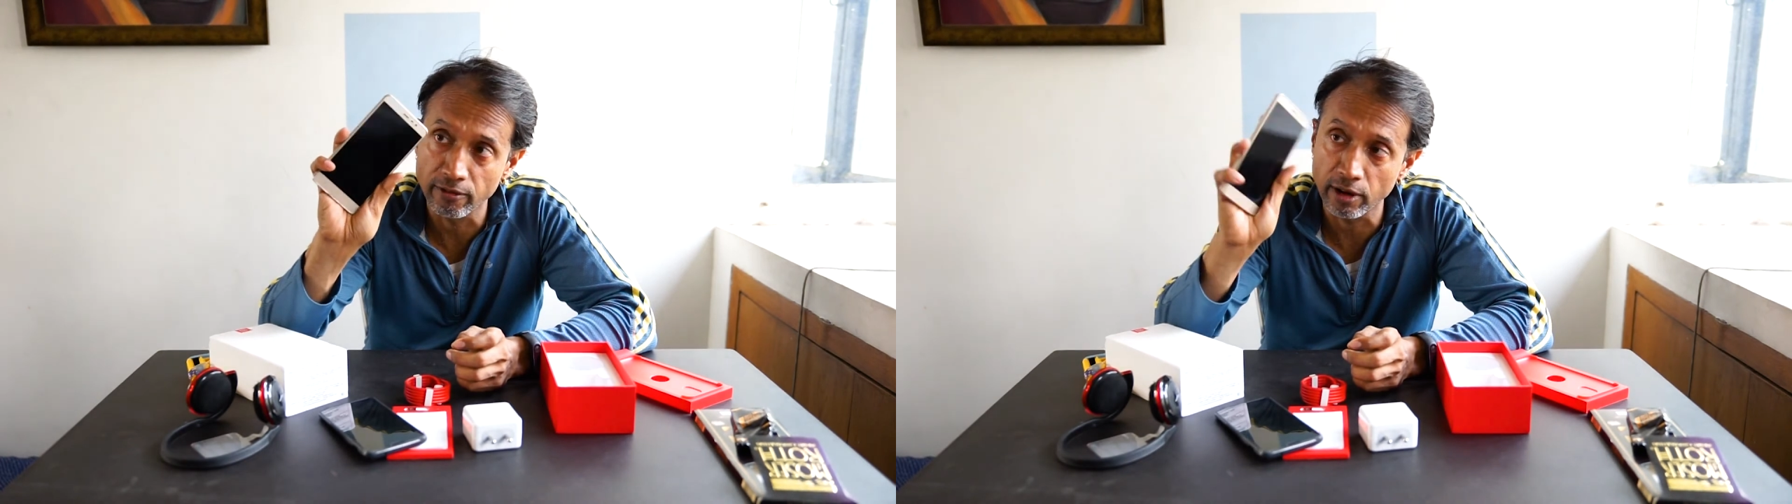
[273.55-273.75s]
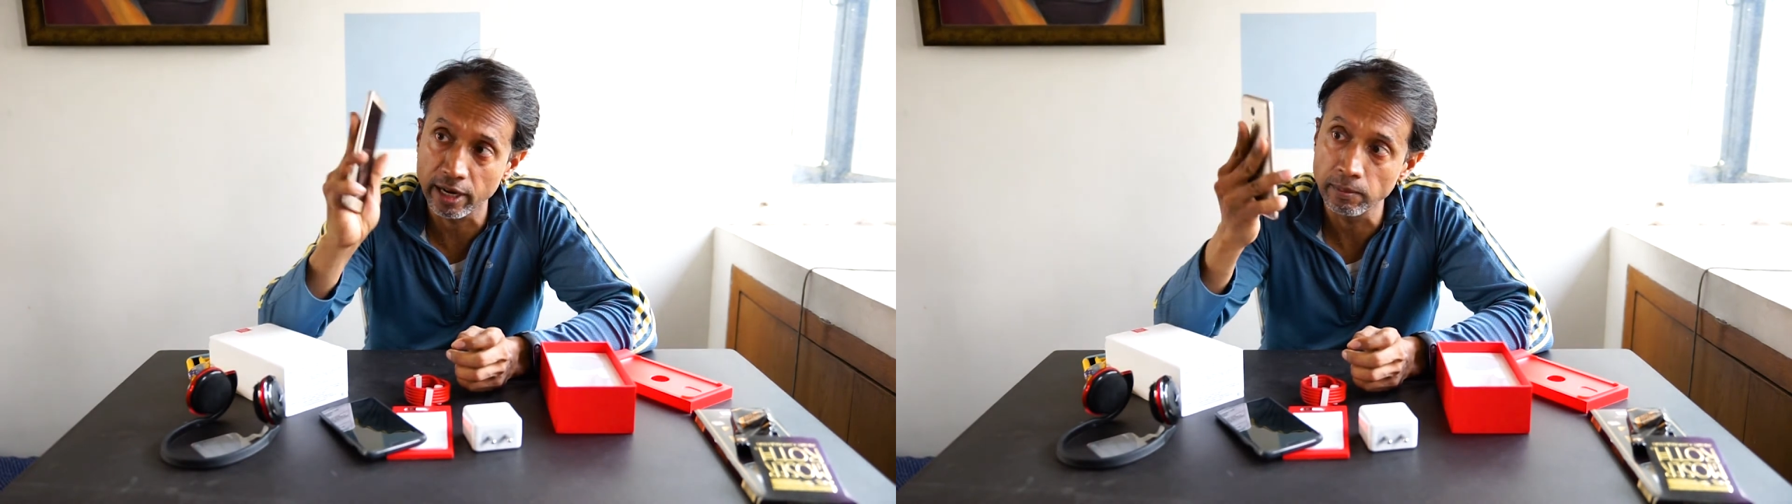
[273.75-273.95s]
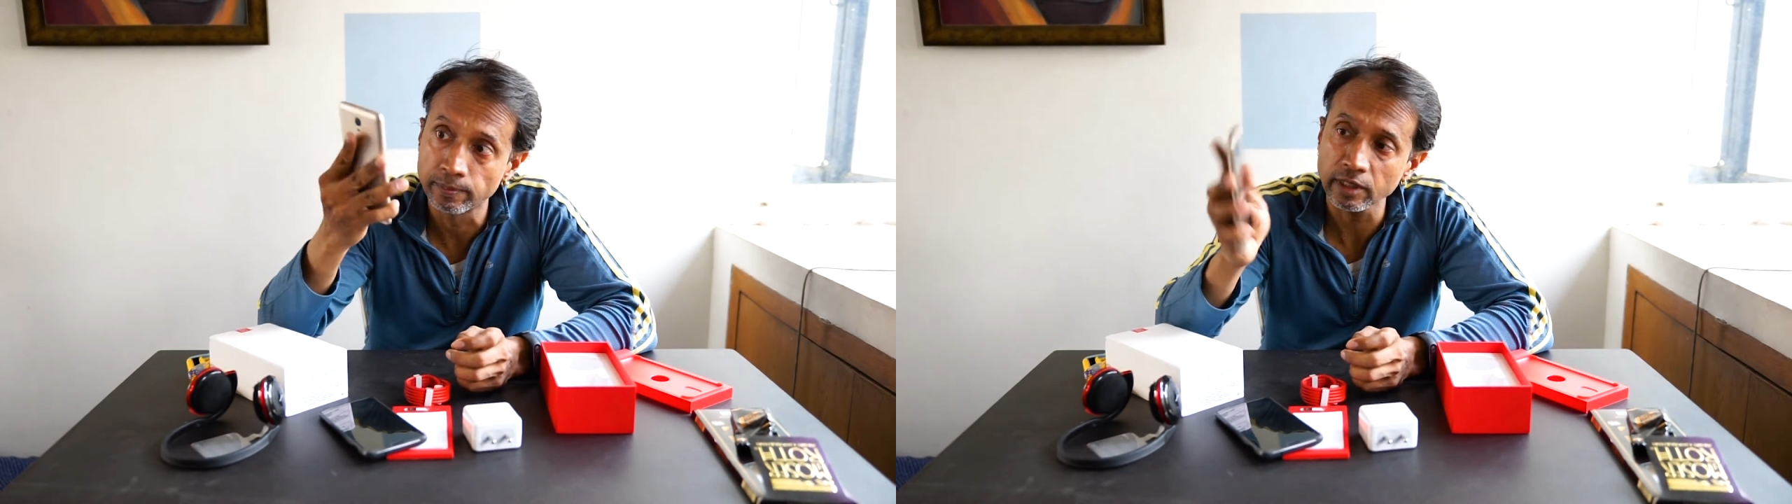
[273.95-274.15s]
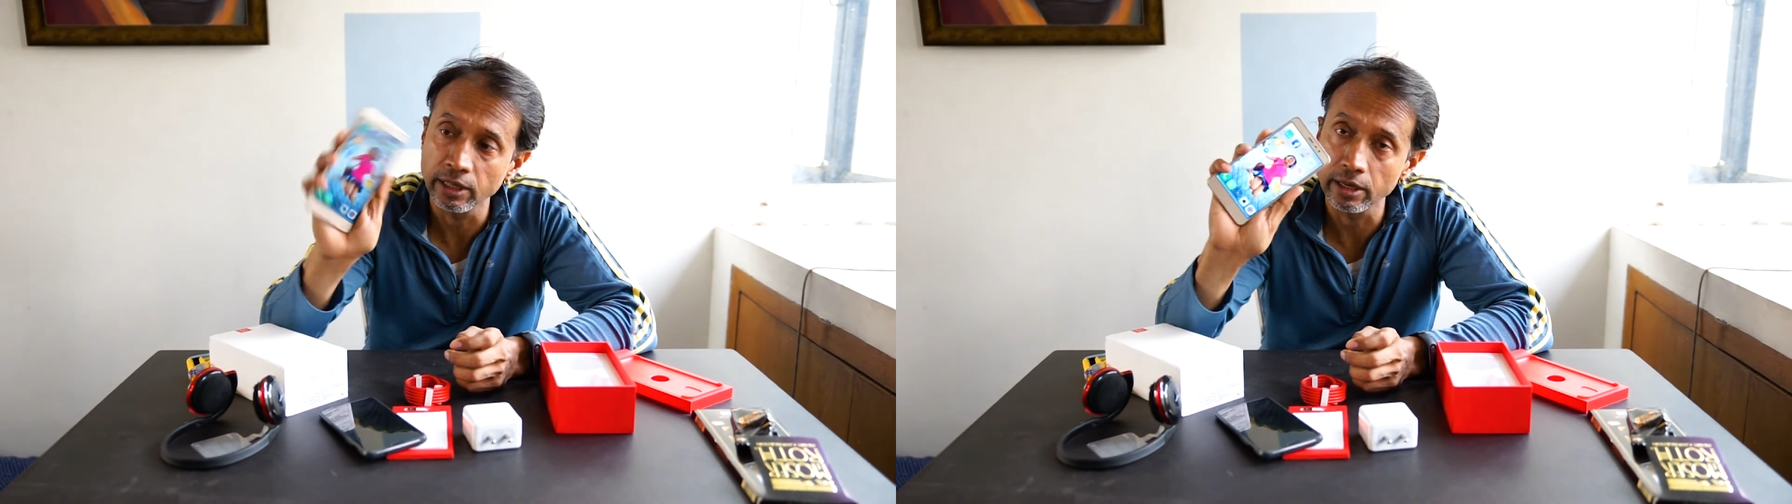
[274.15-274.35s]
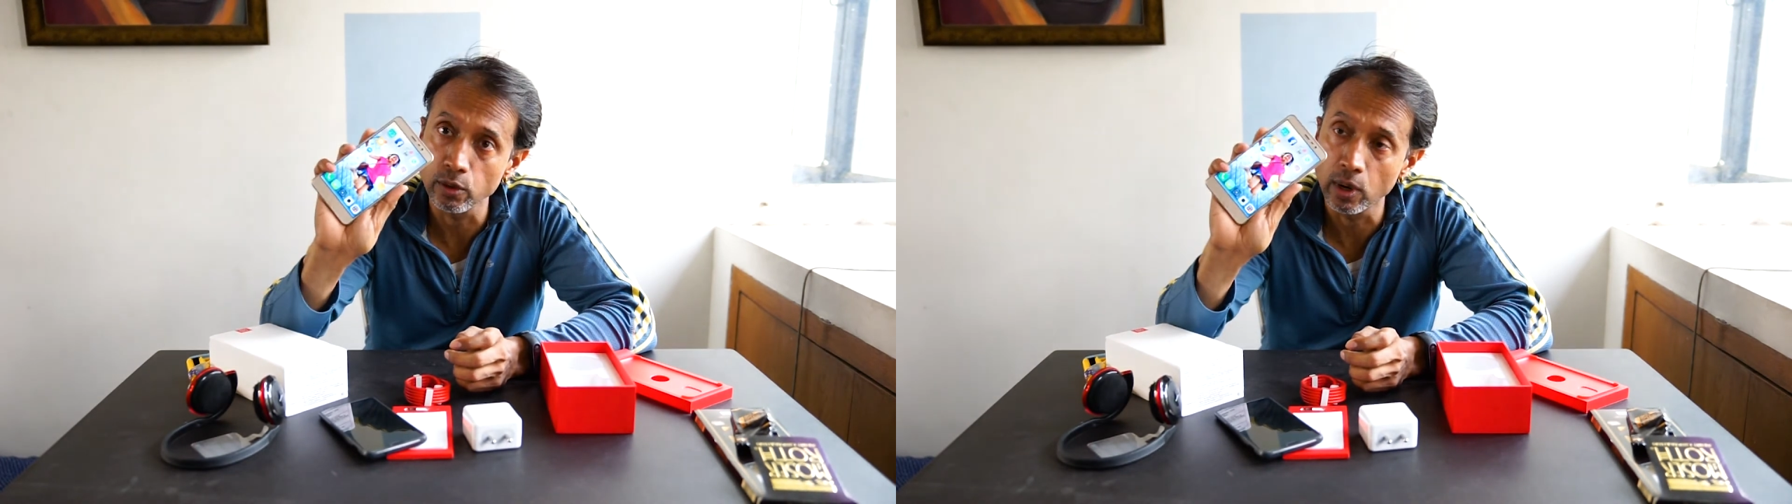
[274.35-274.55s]
fine.
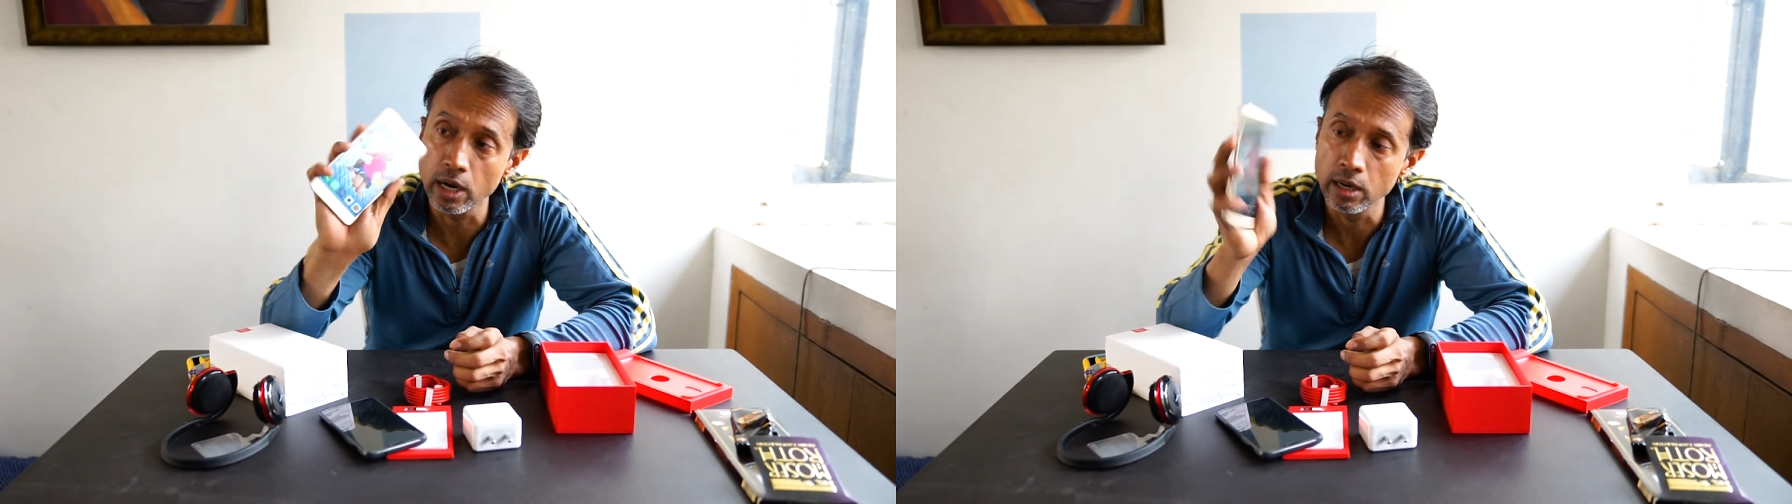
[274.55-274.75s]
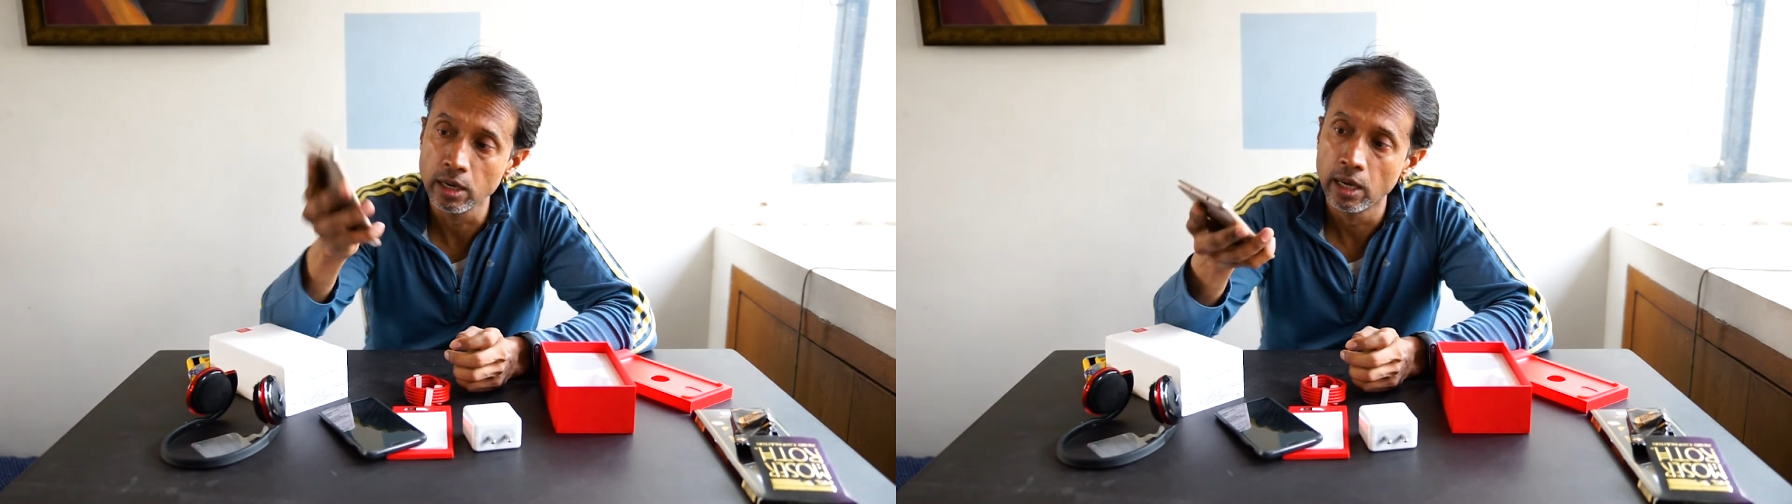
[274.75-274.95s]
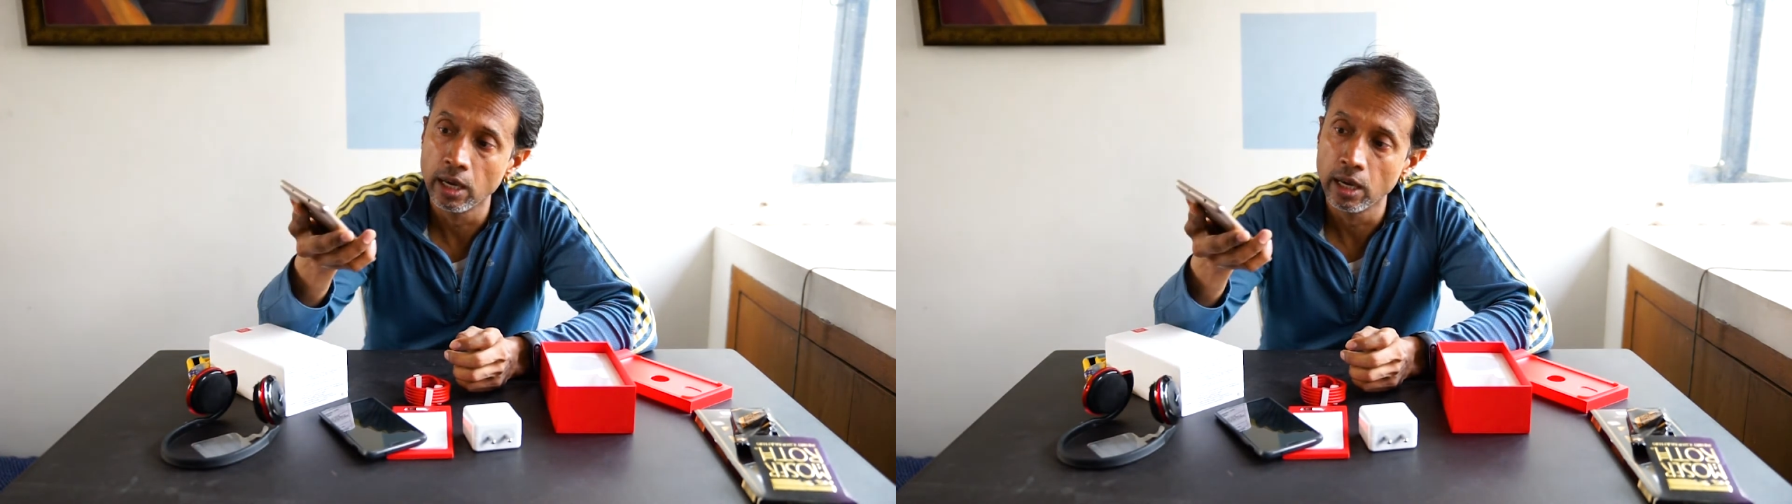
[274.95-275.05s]
Here you are.